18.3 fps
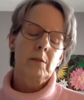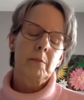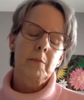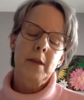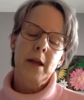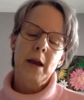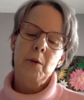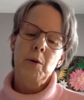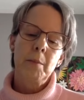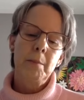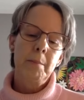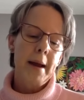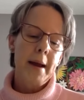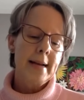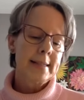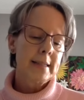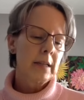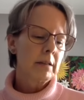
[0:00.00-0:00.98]
they were
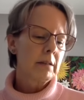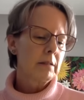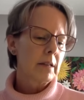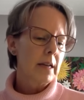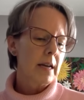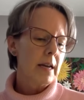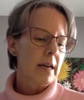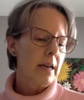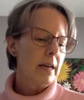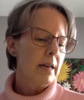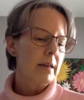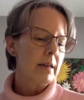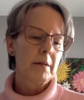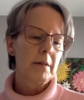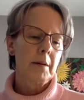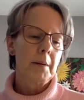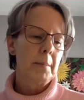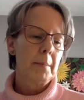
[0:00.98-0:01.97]

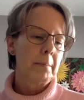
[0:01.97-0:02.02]
basically uh,